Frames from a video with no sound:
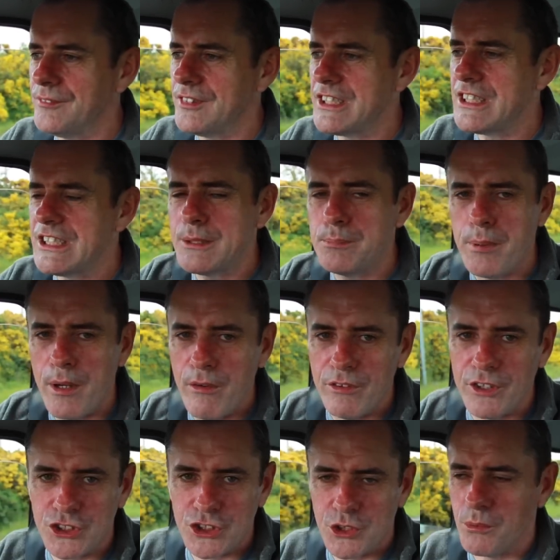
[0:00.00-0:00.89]

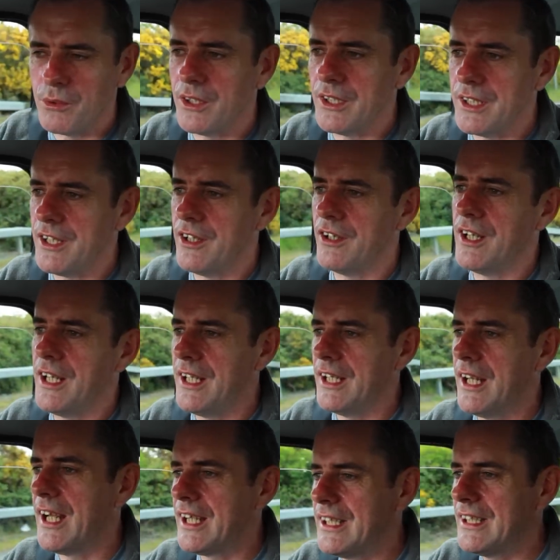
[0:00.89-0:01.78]
spiritual,
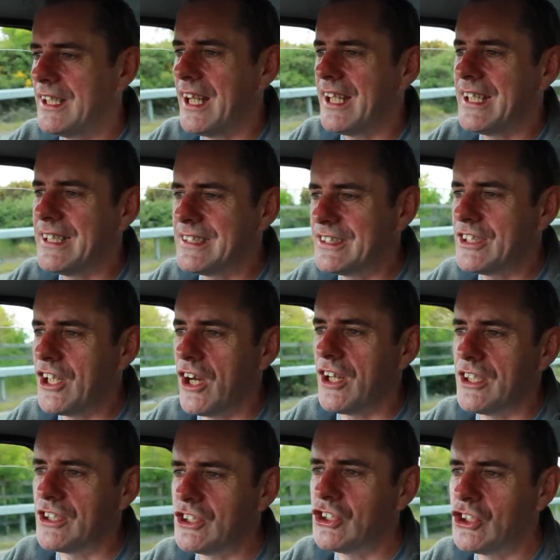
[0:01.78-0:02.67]
nearly. Like it's got a